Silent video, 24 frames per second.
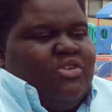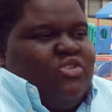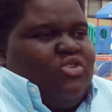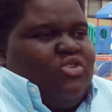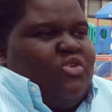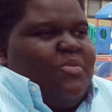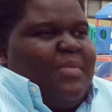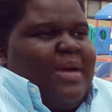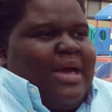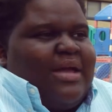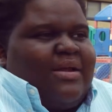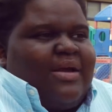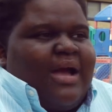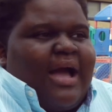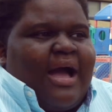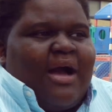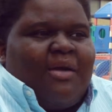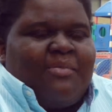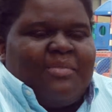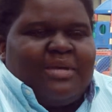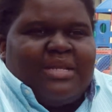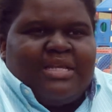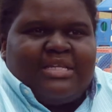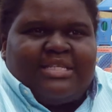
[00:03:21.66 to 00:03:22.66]
no matter how
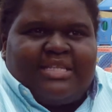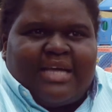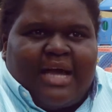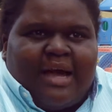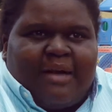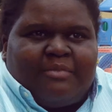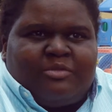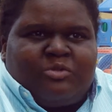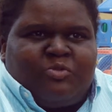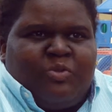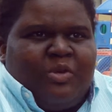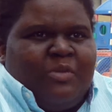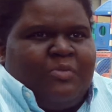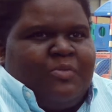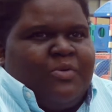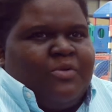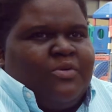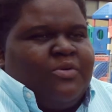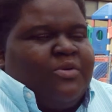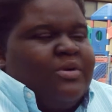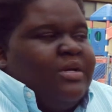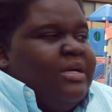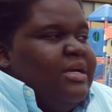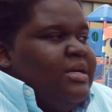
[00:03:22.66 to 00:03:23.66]
many times
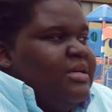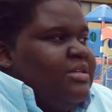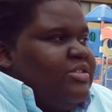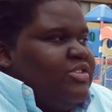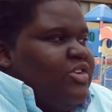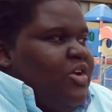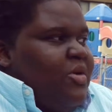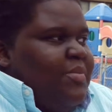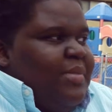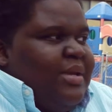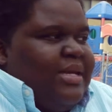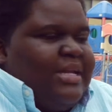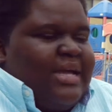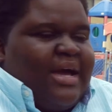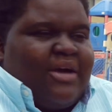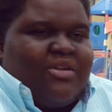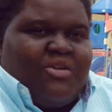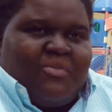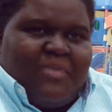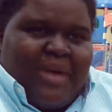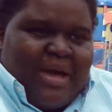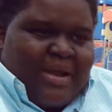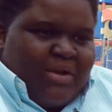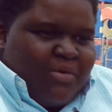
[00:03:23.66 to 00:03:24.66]
people turn me down, no
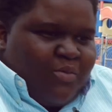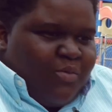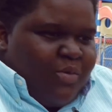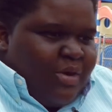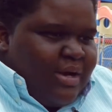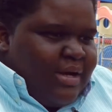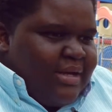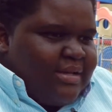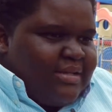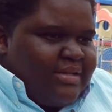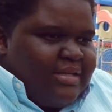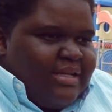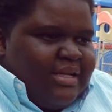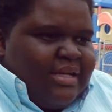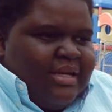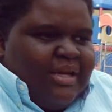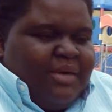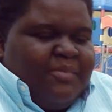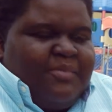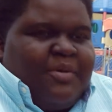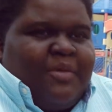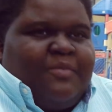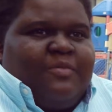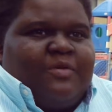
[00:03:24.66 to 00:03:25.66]
matter what
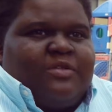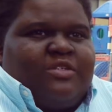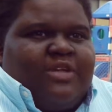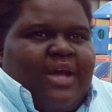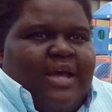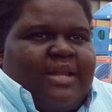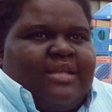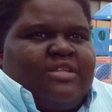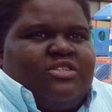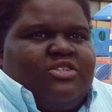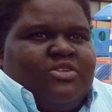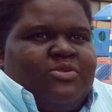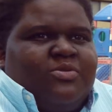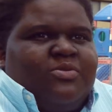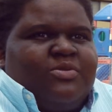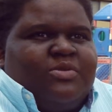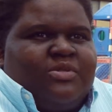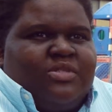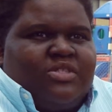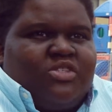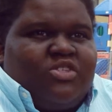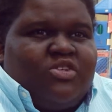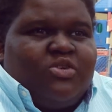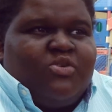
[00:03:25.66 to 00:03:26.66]
people try to do
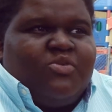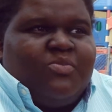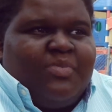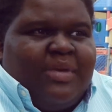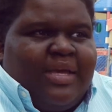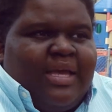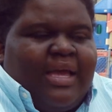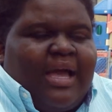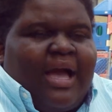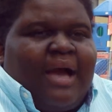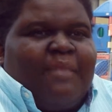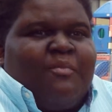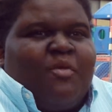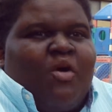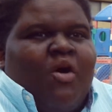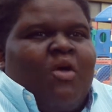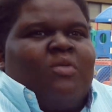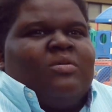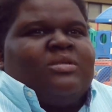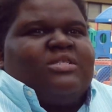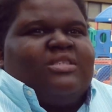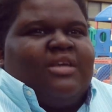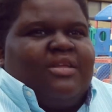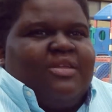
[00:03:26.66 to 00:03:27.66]
to me, I'm
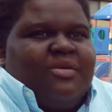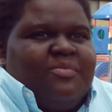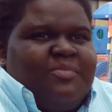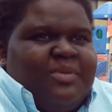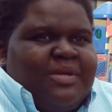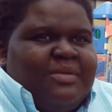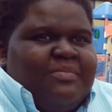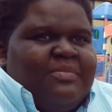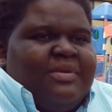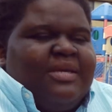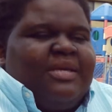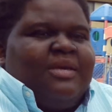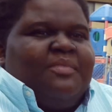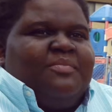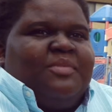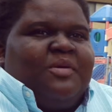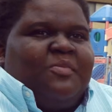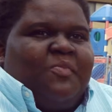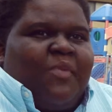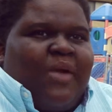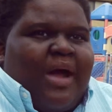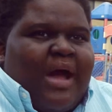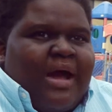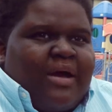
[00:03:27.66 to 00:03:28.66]
always going to be me and be
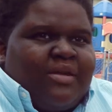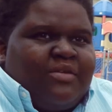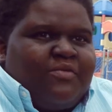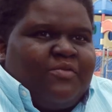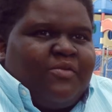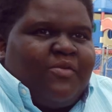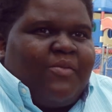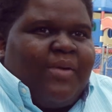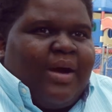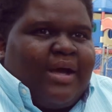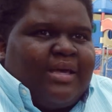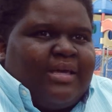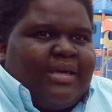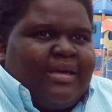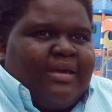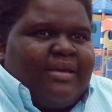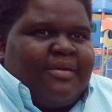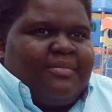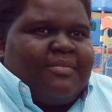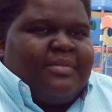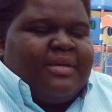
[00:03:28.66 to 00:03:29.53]
proud of who I am.